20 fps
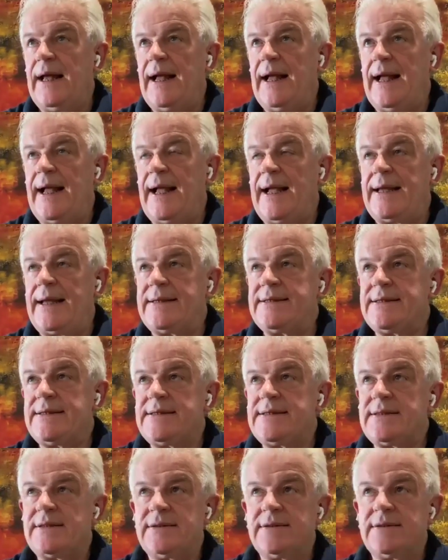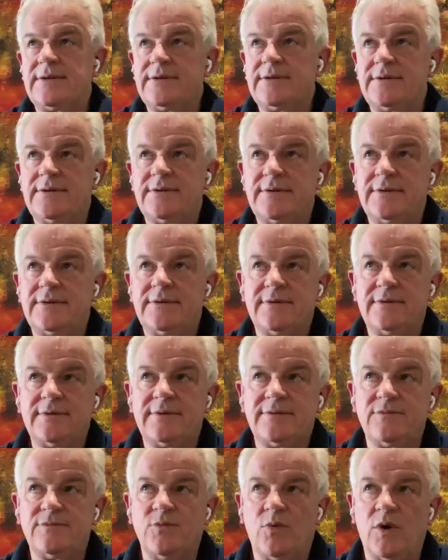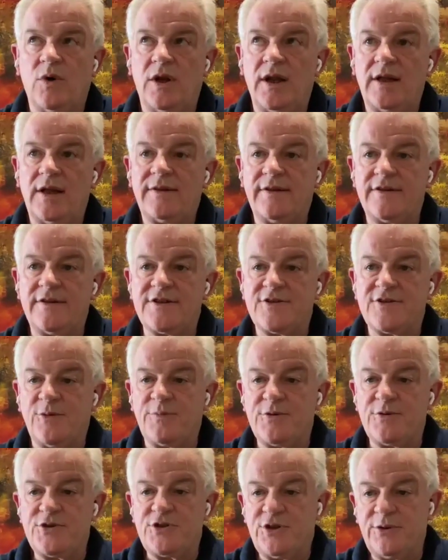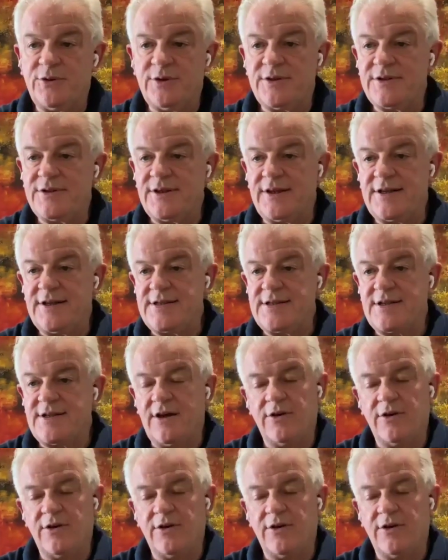And while I think there's opportunities,